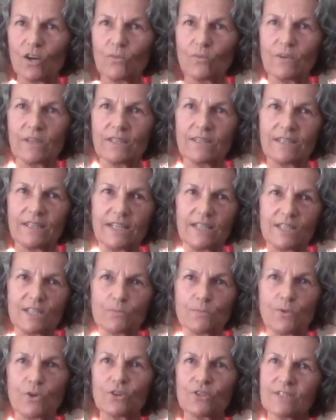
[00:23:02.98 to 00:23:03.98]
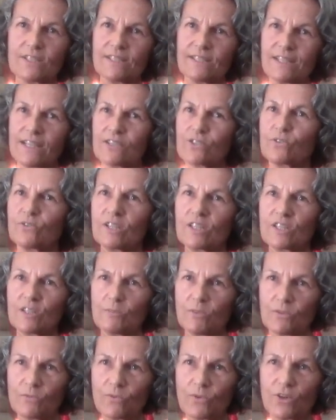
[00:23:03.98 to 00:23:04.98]
with each person that's going to
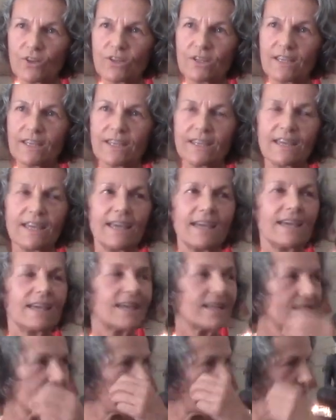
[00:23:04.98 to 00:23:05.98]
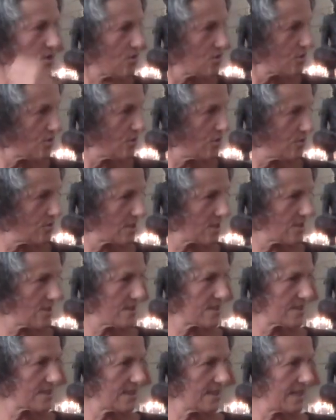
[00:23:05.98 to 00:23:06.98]
be working, it's also your
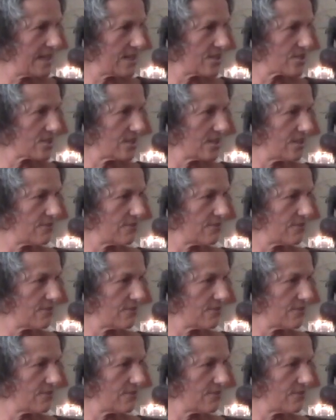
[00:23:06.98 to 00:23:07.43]
constellation.